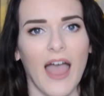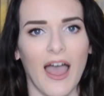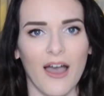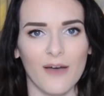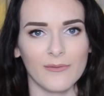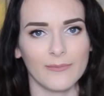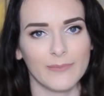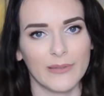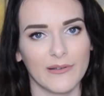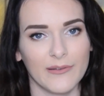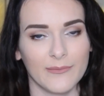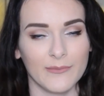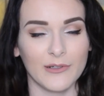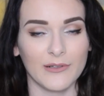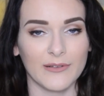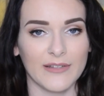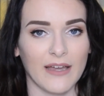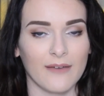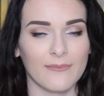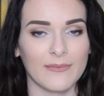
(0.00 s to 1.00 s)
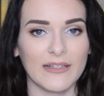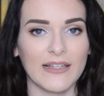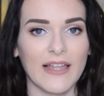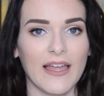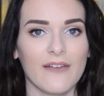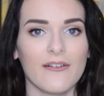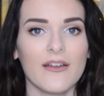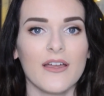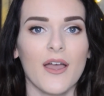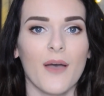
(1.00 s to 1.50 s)
I'll put them all down
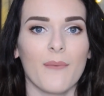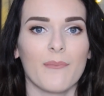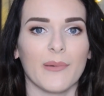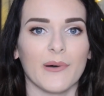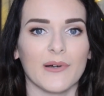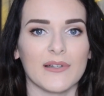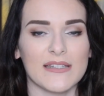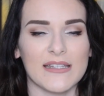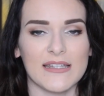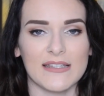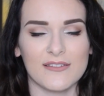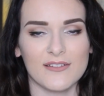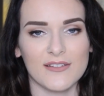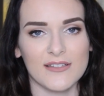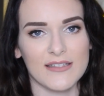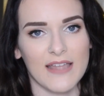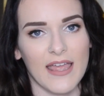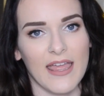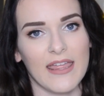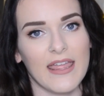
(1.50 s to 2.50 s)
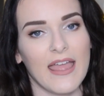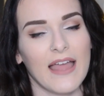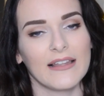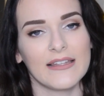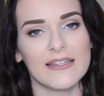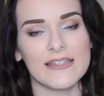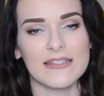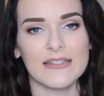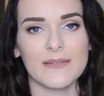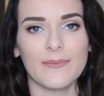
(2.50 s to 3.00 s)
below. But it's just a
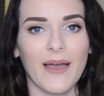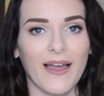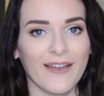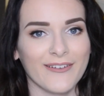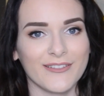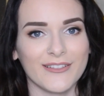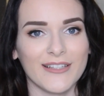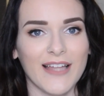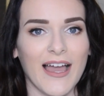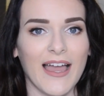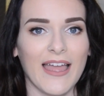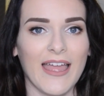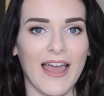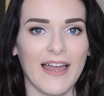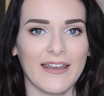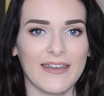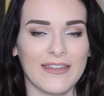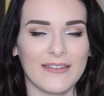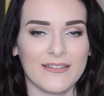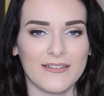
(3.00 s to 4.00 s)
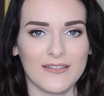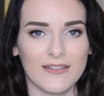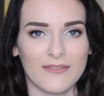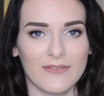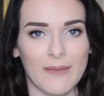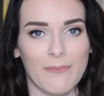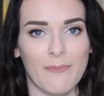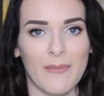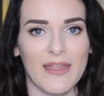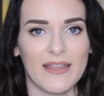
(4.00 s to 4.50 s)
LED panel light and it
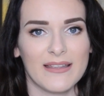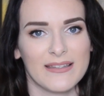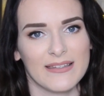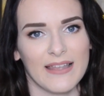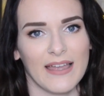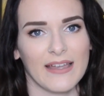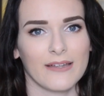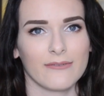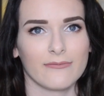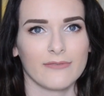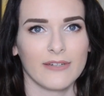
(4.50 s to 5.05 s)
emits like a